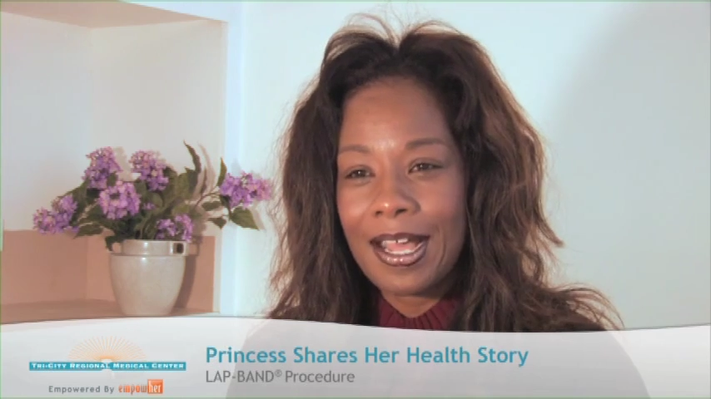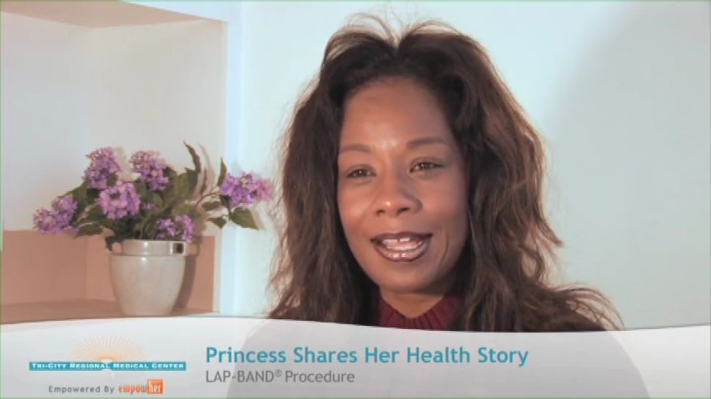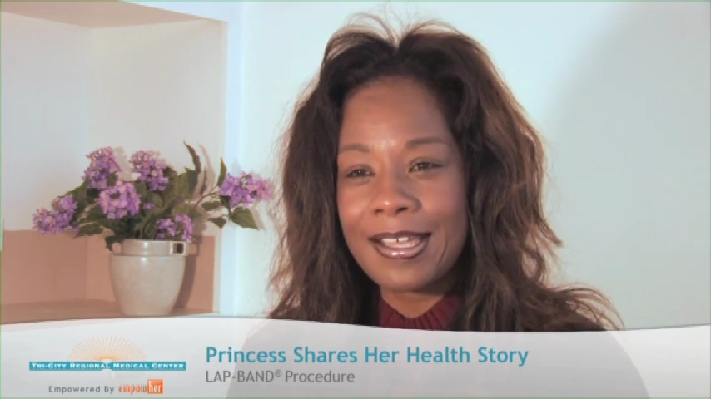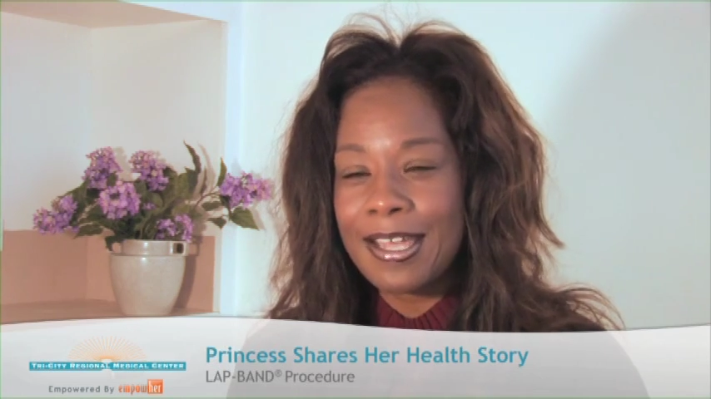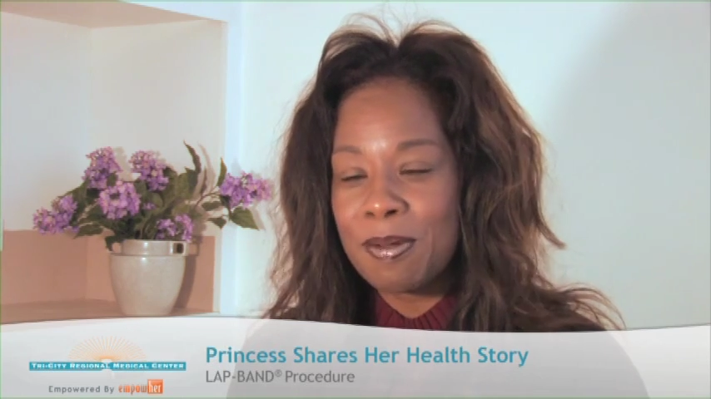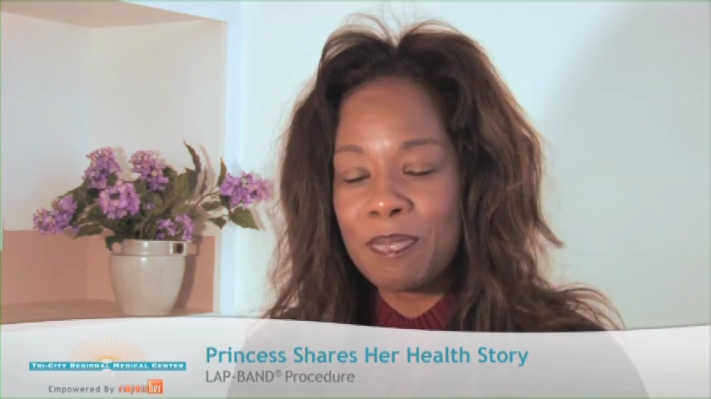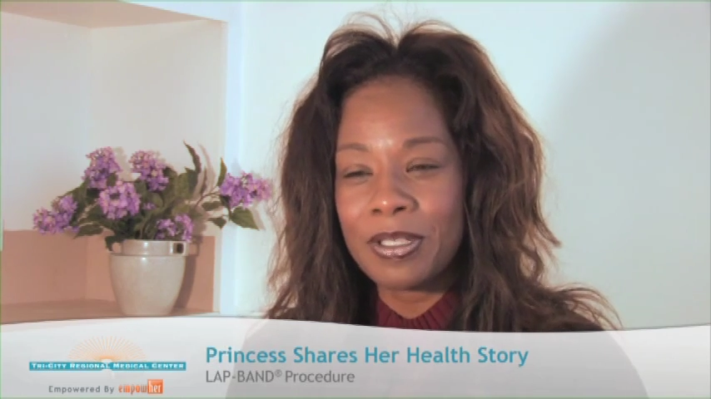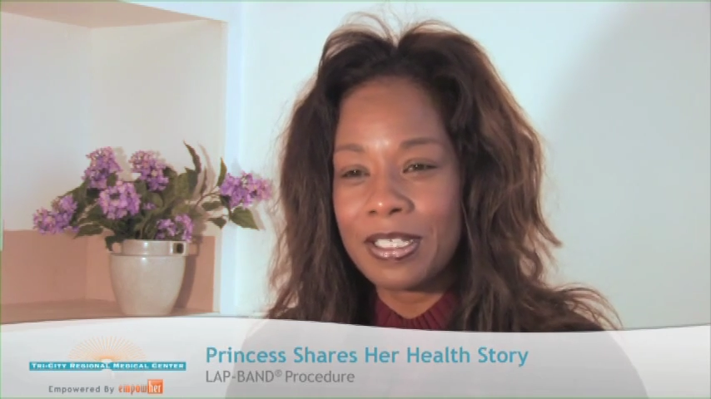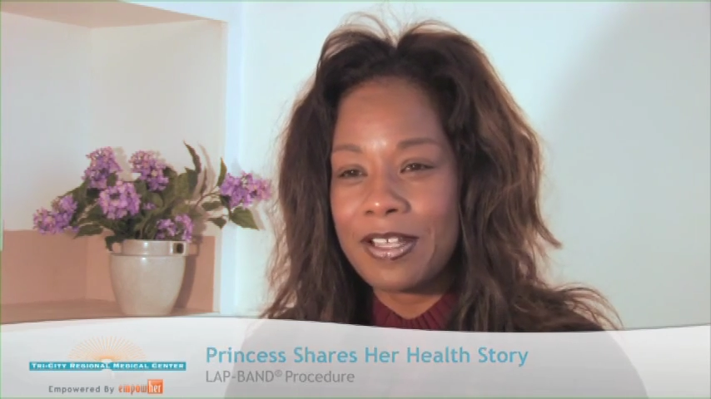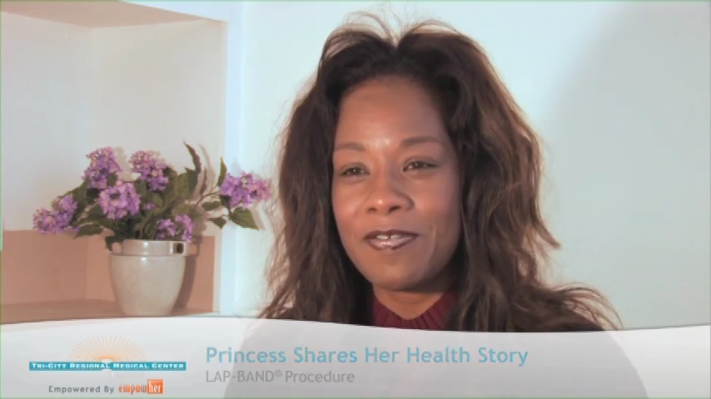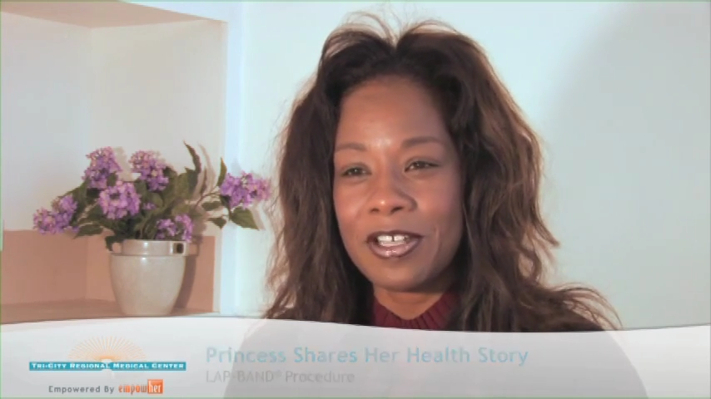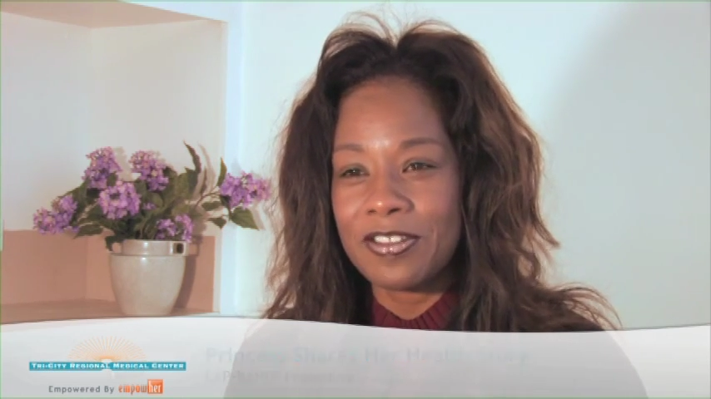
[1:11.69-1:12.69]
I can't
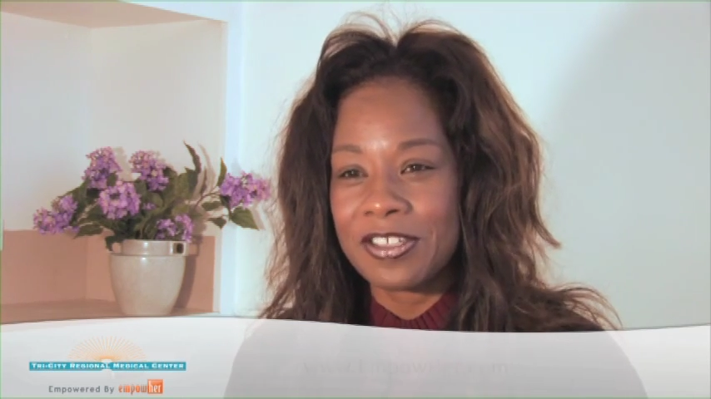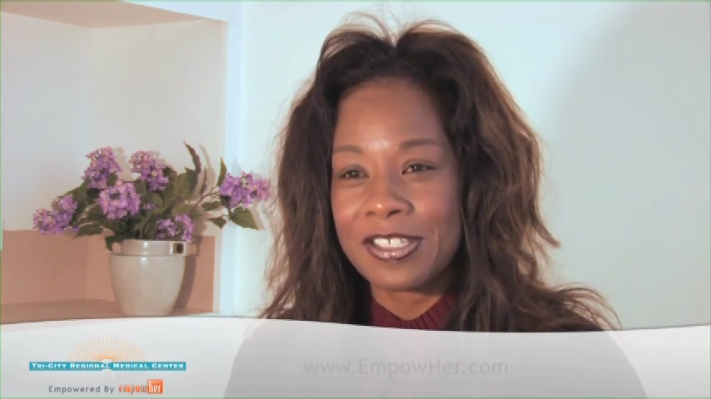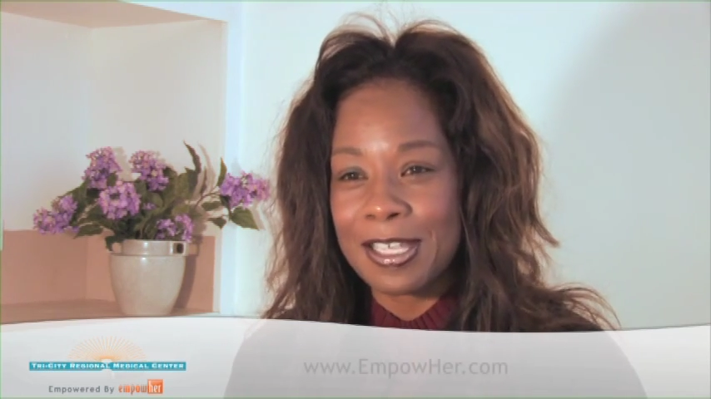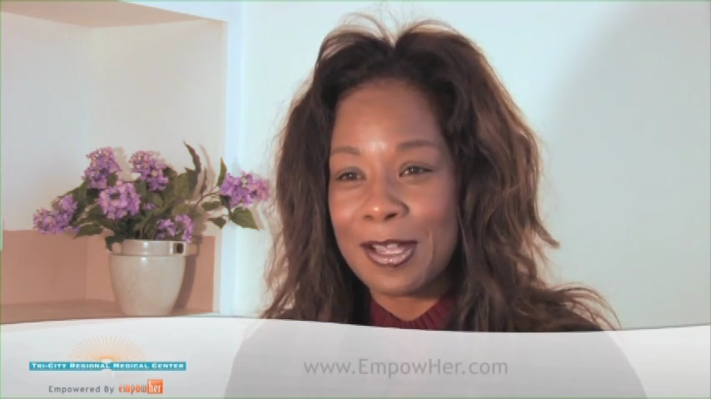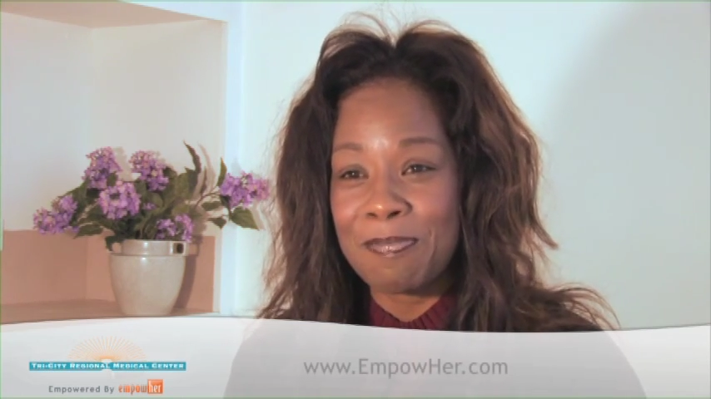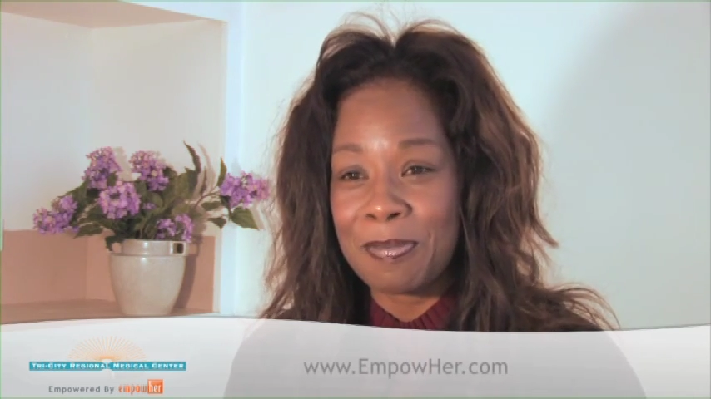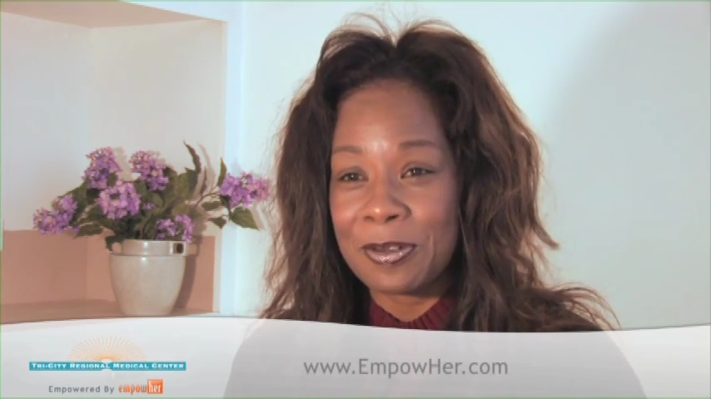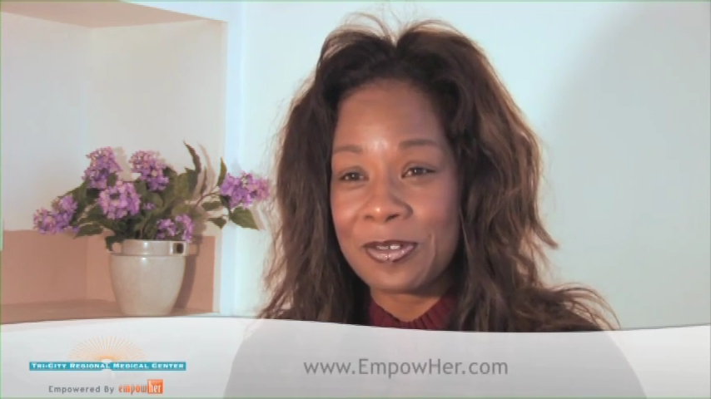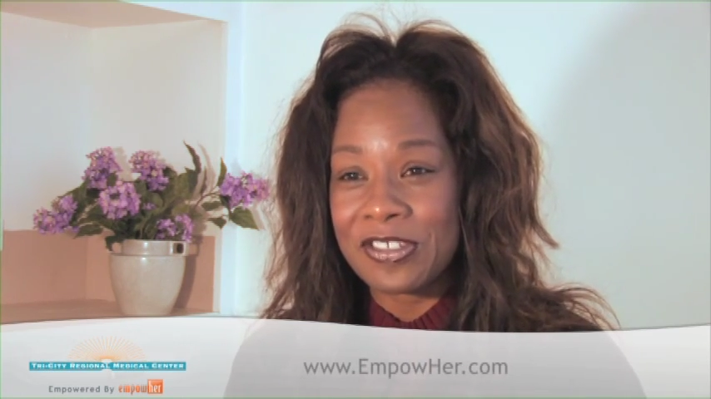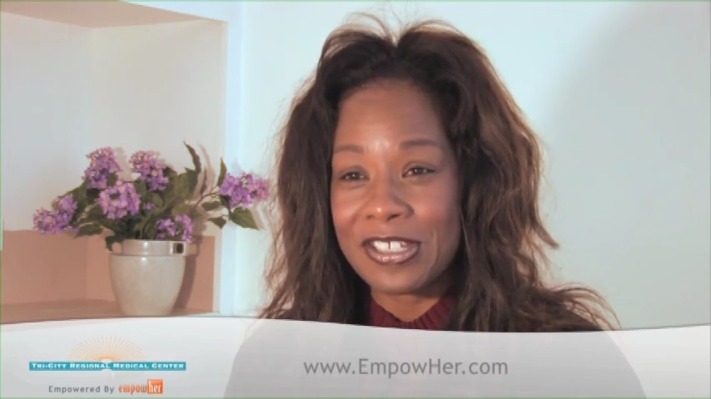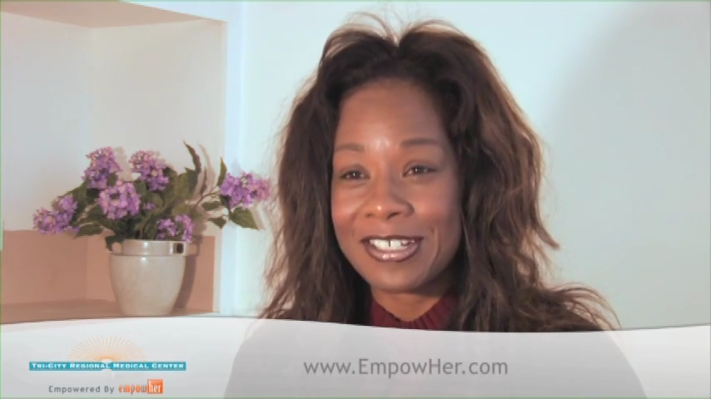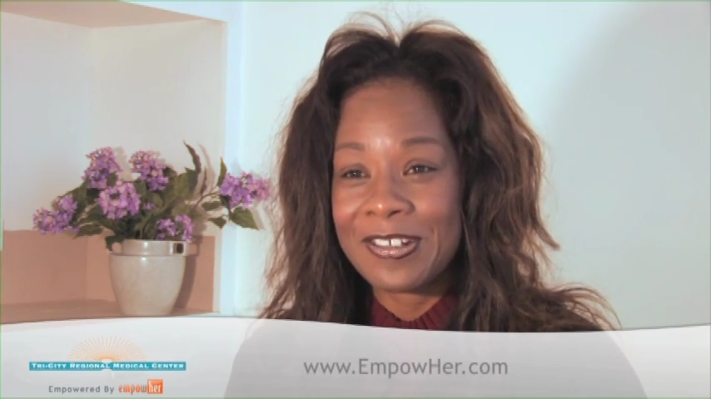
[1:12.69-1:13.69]
believe you're the same
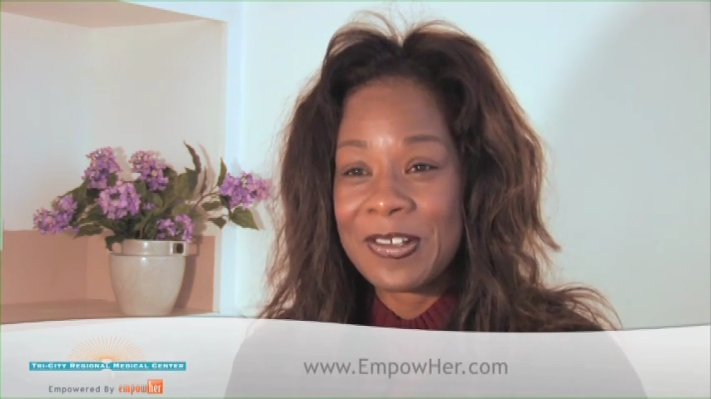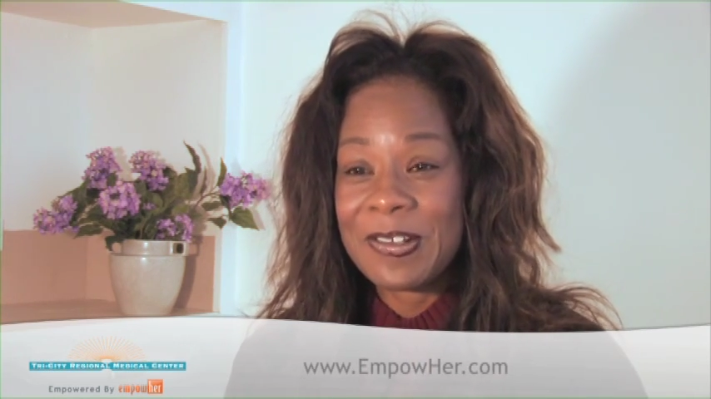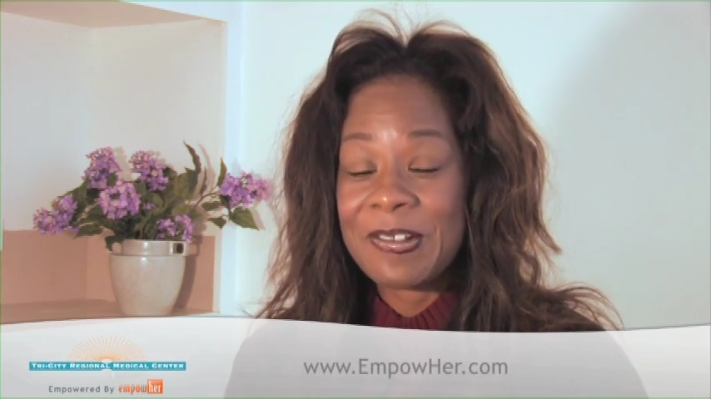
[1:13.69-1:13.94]
person.